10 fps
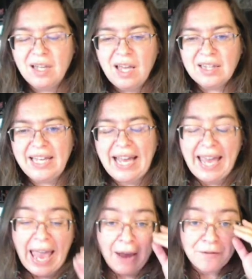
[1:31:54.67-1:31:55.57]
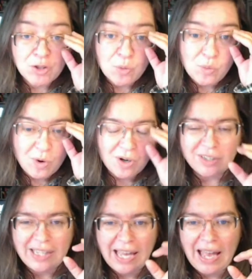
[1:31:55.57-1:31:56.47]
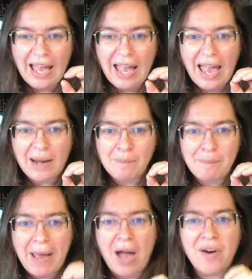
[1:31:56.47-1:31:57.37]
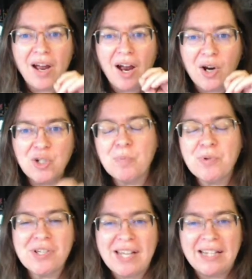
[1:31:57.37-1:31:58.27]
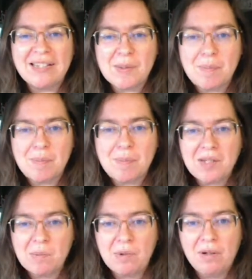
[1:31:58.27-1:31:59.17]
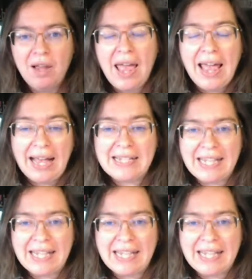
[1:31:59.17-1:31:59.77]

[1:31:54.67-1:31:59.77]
Like, I have to work at about 100% as possible, as if